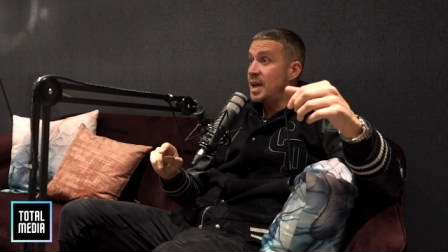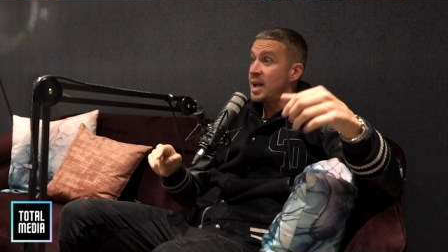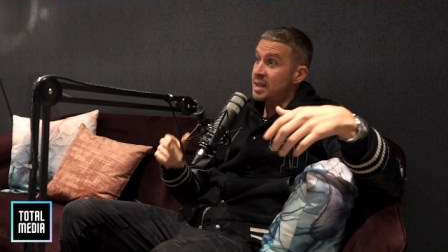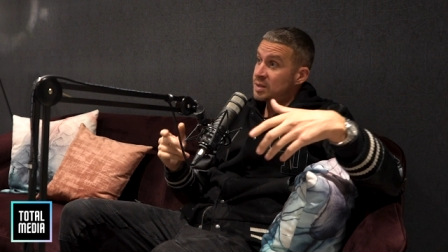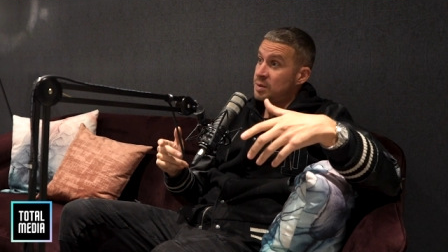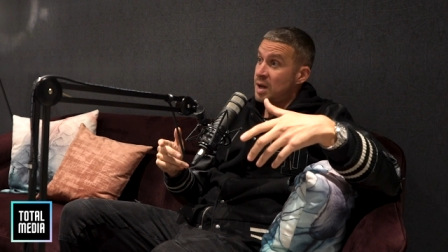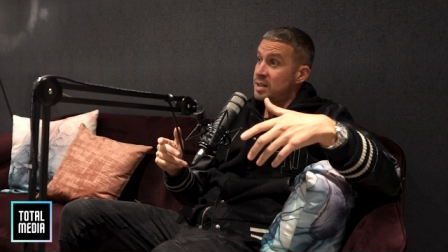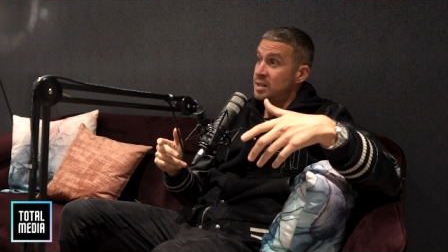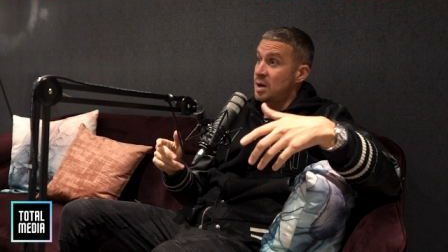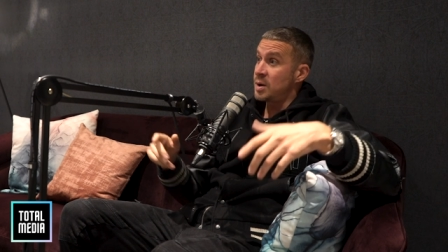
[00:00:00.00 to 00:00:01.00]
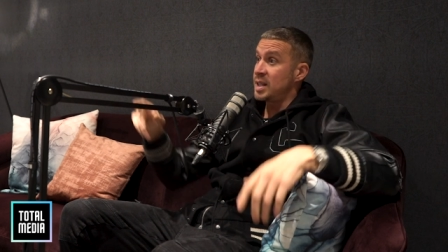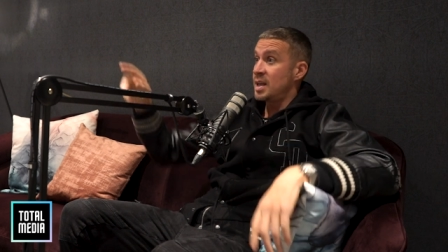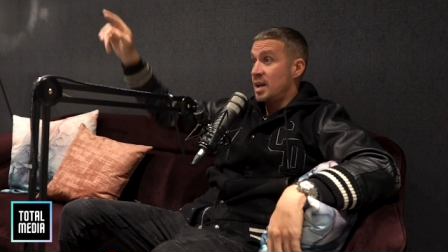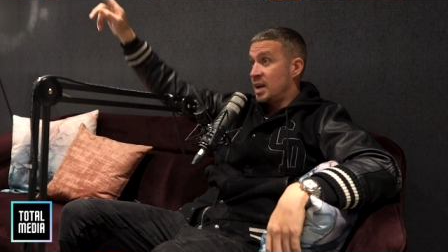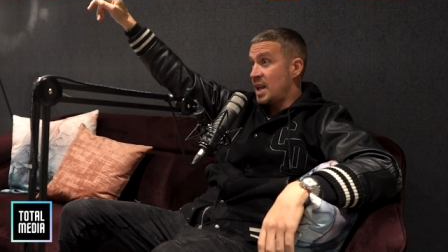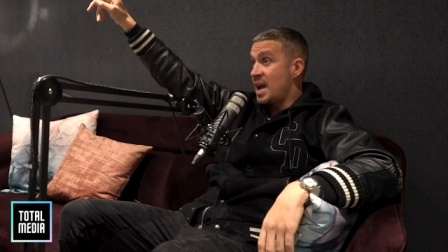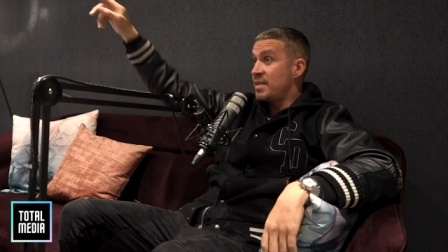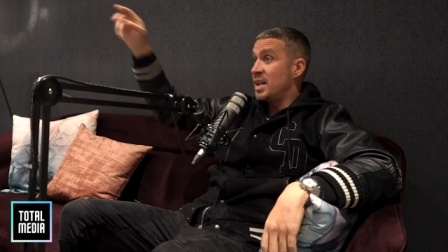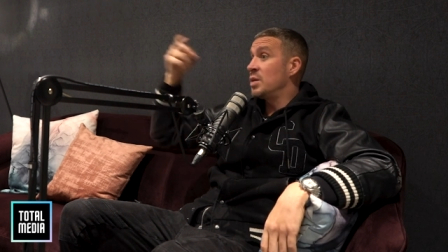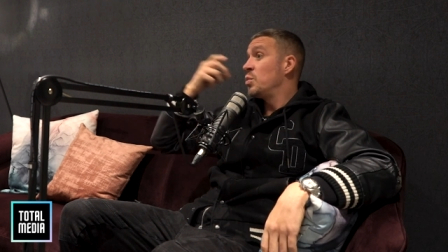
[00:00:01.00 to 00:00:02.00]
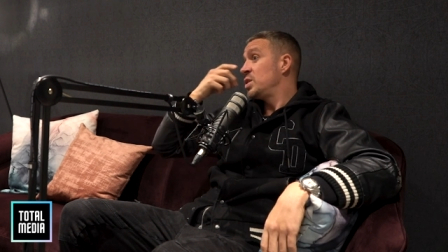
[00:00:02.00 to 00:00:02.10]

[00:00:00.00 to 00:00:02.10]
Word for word: And as I'm going to go in, Clive Allen